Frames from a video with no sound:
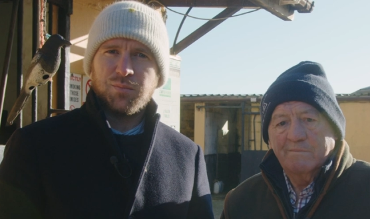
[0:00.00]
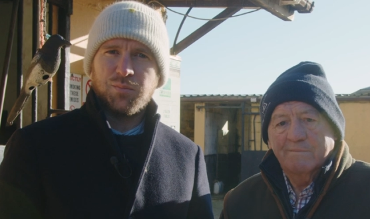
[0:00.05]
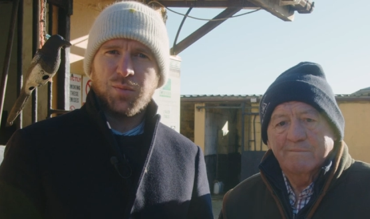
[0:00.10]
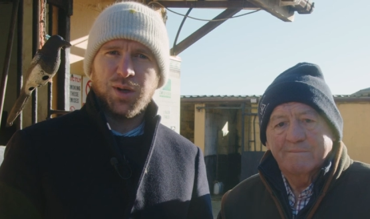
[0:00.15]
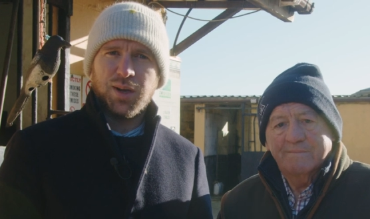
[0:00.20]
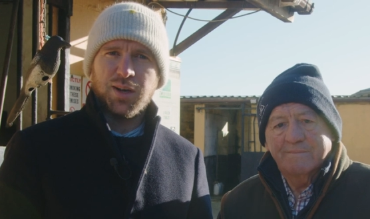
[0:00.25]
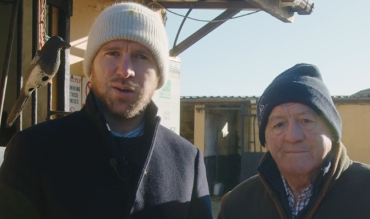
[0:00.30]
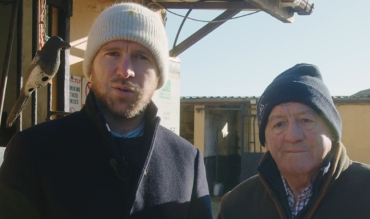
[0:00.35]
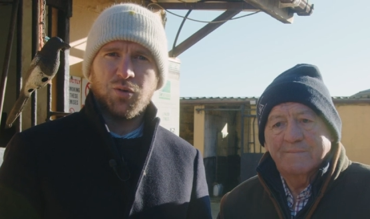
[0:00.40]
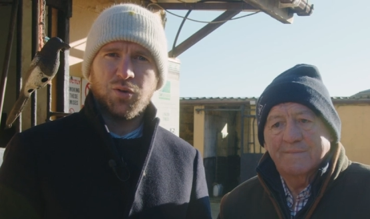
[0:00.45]

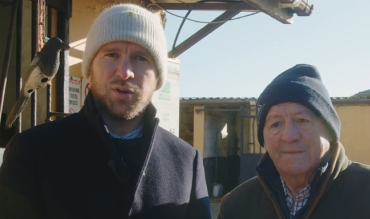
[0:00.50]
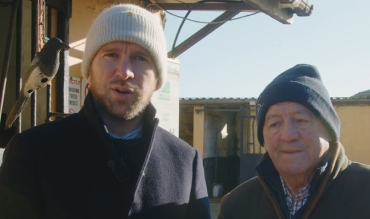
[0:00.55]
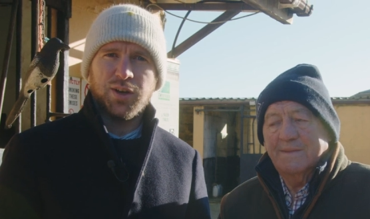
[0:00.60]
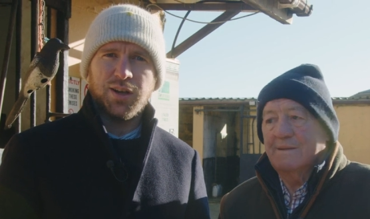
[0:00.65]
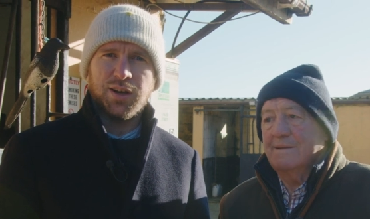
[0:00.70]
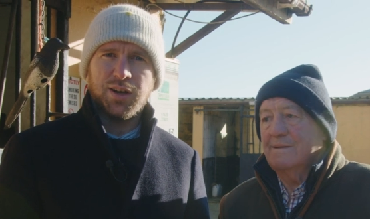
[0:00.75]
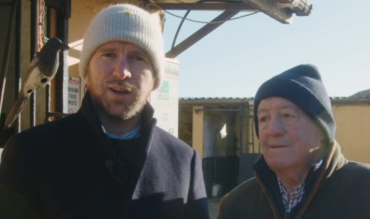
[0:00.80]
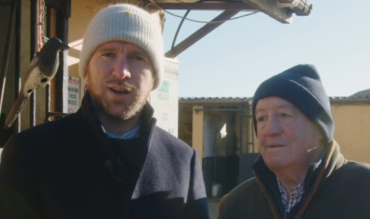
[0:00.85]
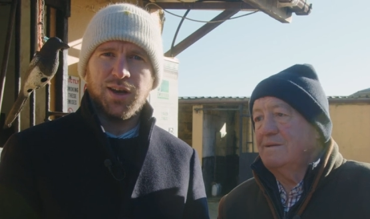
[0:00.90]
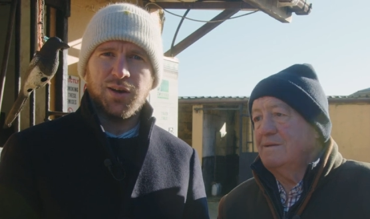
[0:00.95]
Speaker 1: Michael
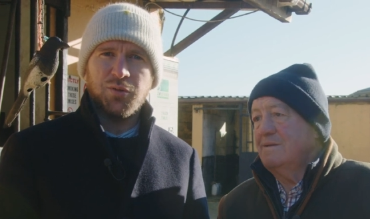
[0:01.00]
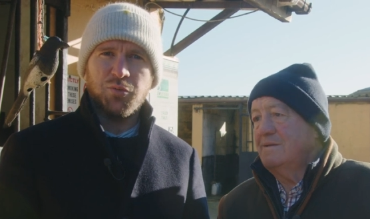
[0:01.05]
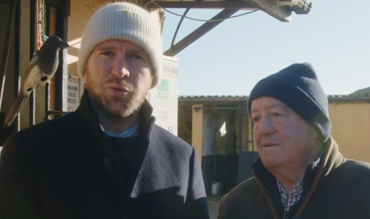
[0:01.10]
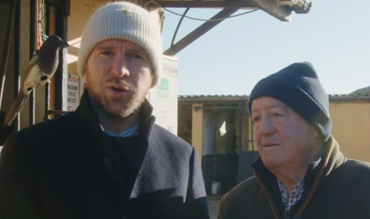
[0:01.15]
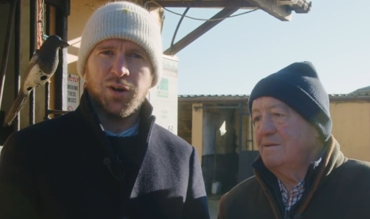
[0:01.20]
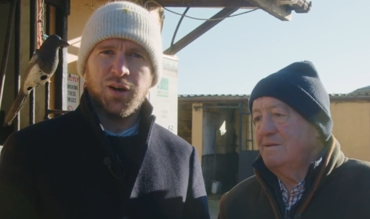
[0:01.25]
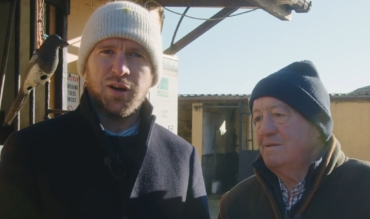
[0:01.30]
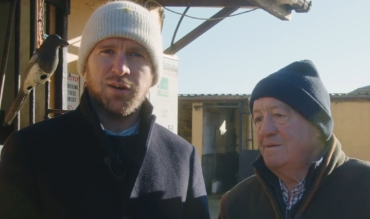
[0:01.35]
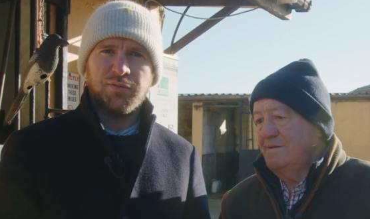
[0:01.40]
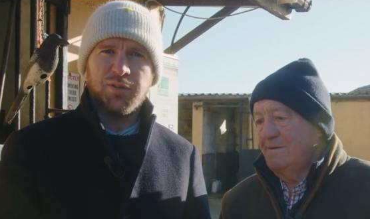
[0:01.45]
Hourigan,
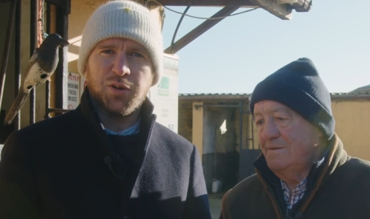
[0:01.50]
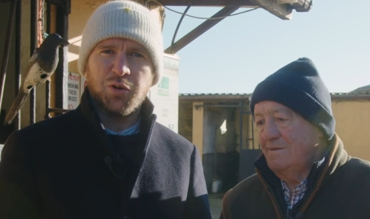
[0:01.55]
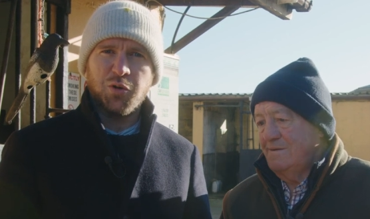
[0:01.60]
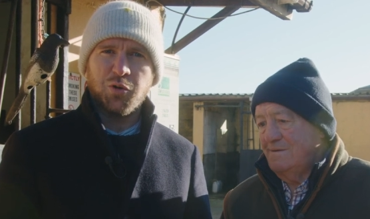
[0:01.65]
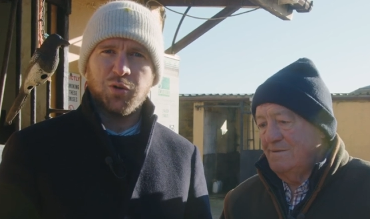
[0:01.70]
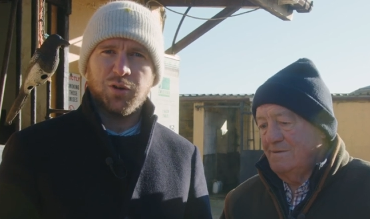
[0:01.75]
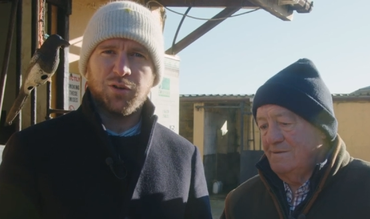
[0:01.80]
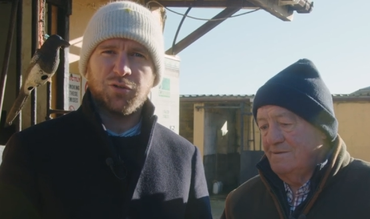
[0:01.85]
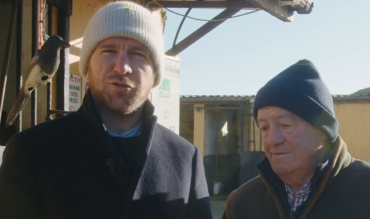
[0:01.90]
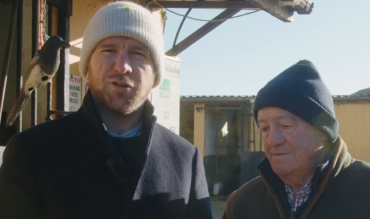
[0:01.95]
one of the
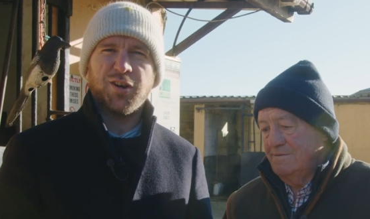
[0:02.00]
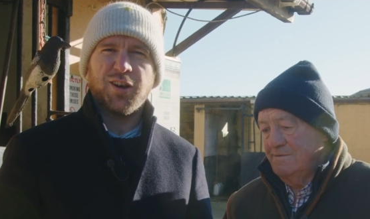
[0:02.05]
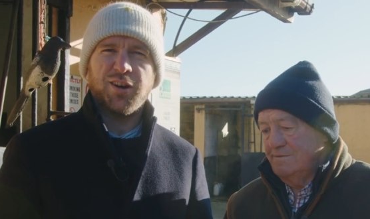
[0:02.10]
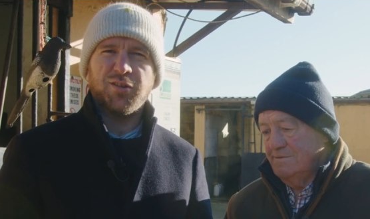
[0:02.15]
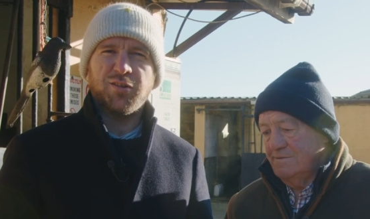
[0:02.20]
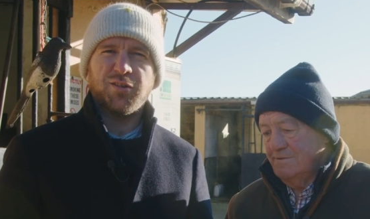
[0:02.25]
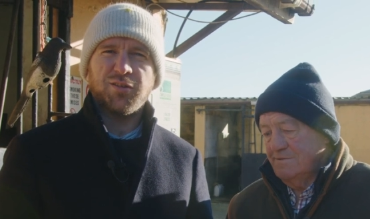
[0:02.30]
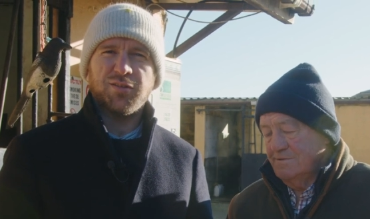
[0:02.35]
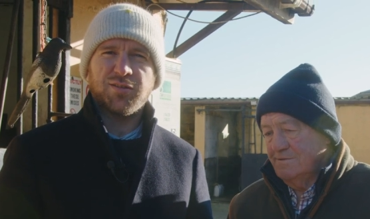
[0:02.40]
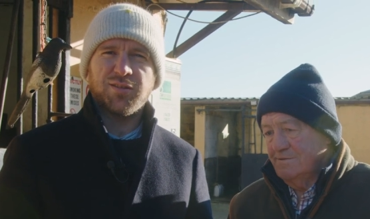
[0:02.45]
local
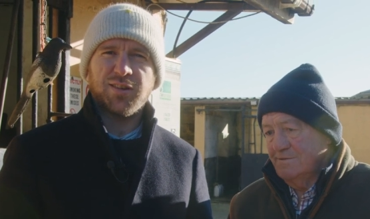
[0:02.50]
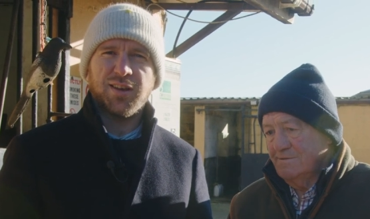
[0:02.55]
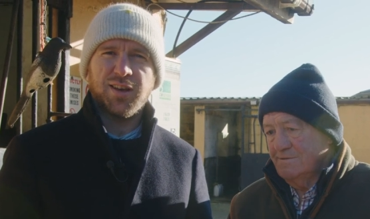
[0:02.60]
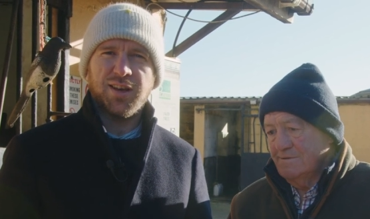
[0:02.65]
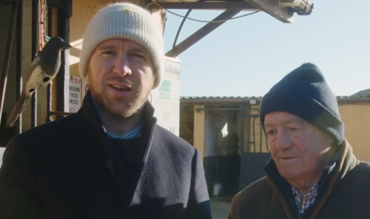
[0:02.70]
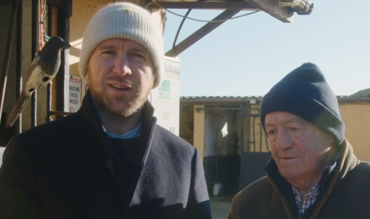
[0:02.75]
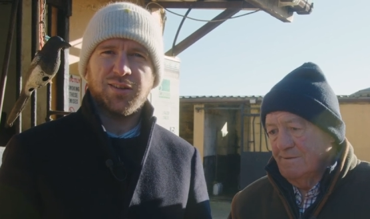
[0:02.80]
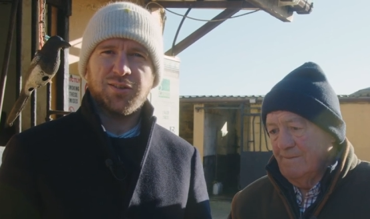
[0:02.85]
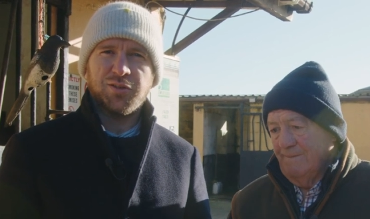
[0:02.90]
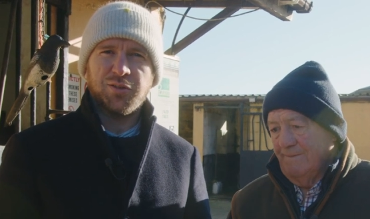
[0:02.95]
trainers
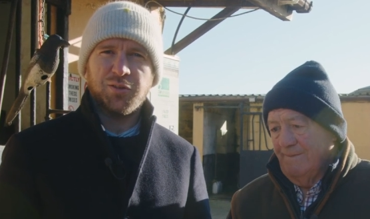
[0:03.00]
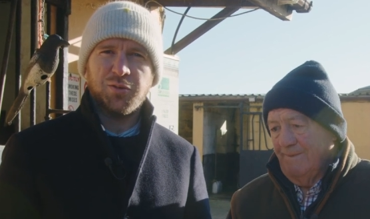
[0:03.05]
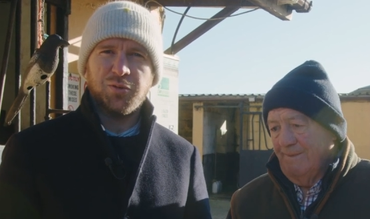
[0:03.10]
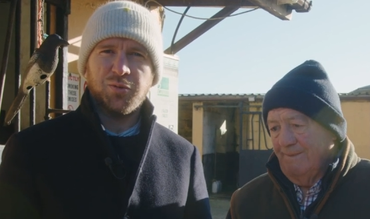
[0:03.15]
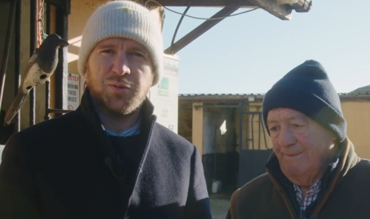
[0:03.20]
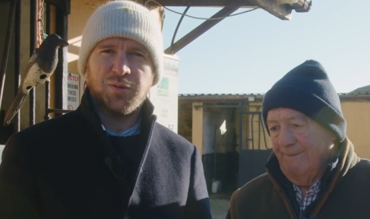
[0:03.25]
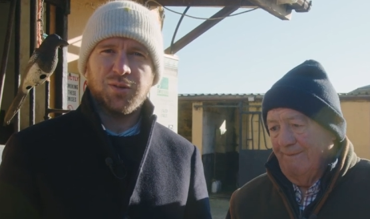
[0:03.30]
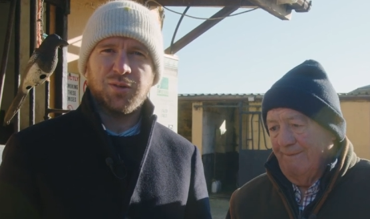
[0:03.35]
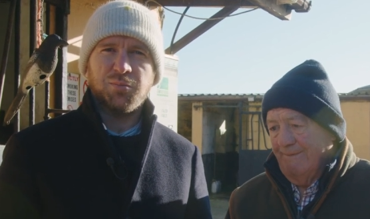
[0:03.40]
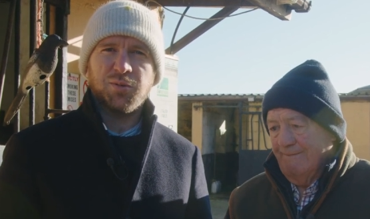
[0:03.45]

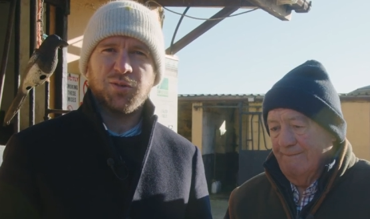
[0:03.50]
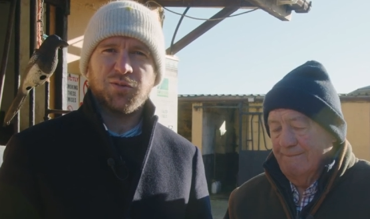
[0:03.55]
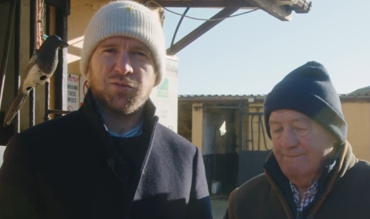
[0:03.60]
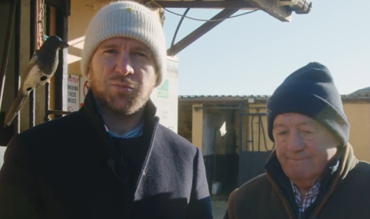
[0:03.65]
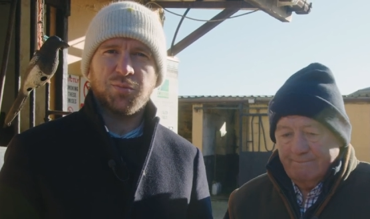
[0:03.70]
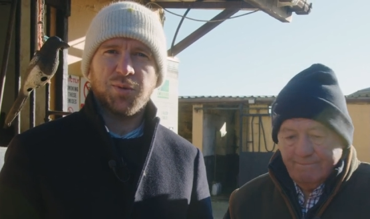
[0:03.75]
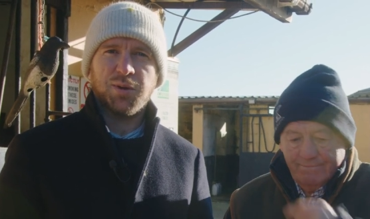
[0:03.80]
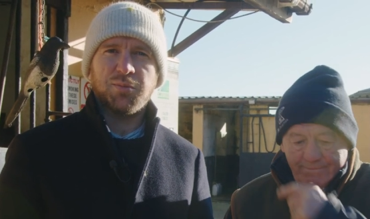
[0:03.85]
to the Mr.